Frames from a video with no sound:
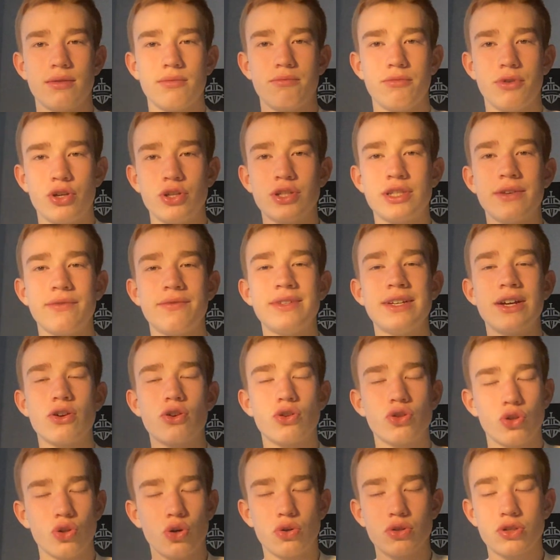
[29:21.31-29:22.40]
Because if they're
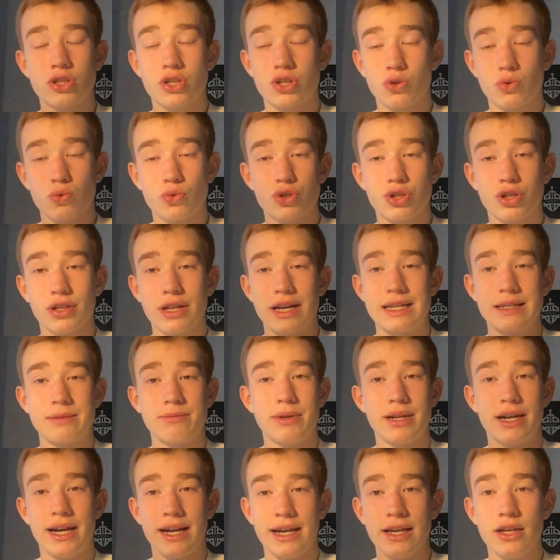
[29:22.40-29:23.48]
not socialized by
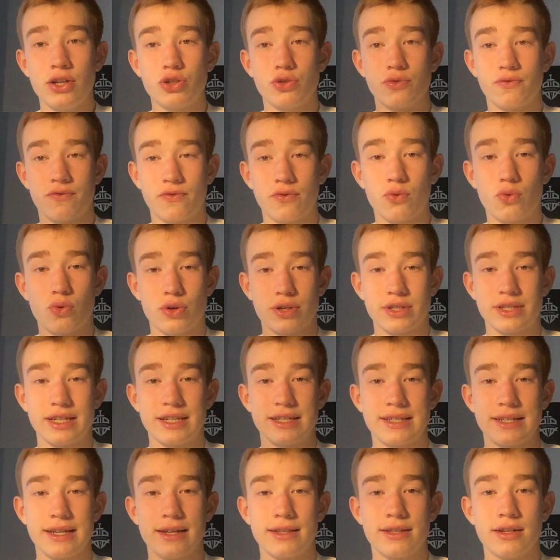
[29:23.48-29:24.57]
the age of 4, as I
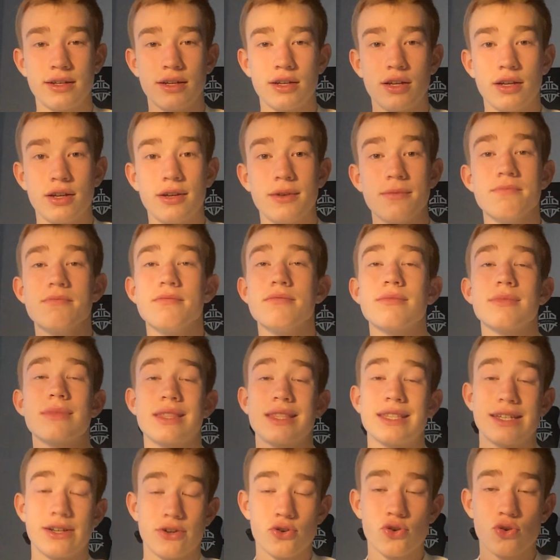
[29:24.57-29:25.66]
said,
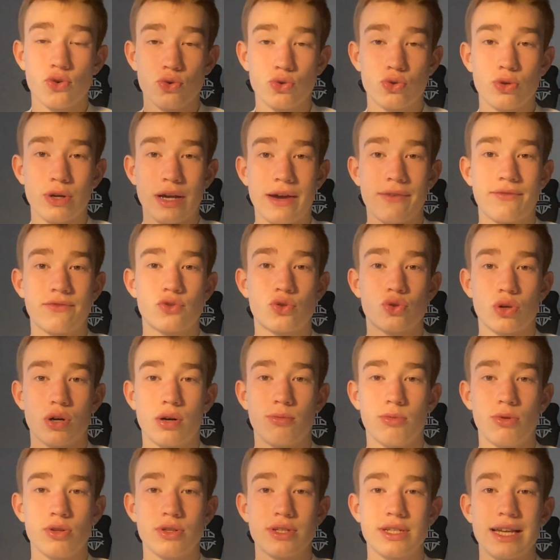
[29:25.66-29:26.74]
they're going to have
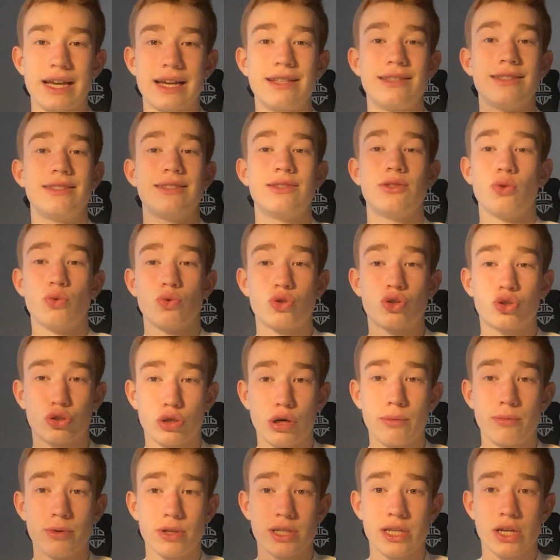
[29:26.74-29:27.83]
troubles, and those
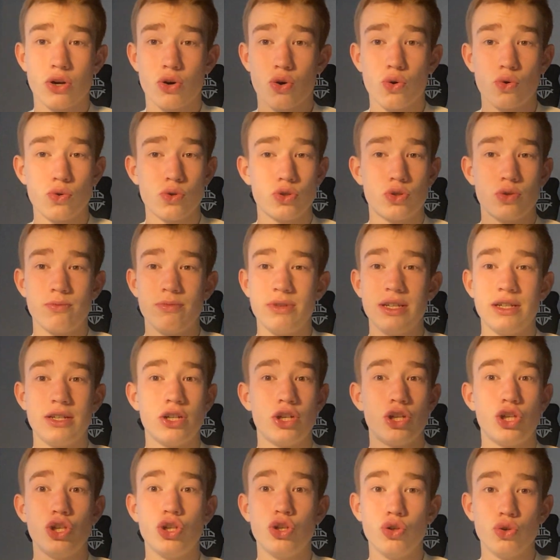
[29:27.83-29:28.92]
troubles are going to be
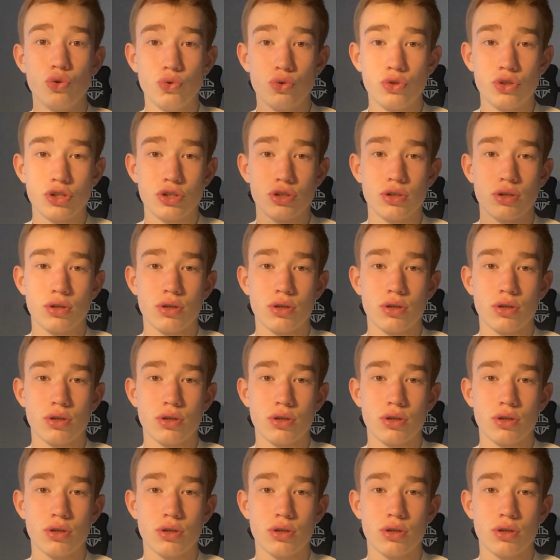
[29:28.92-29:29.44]
huge.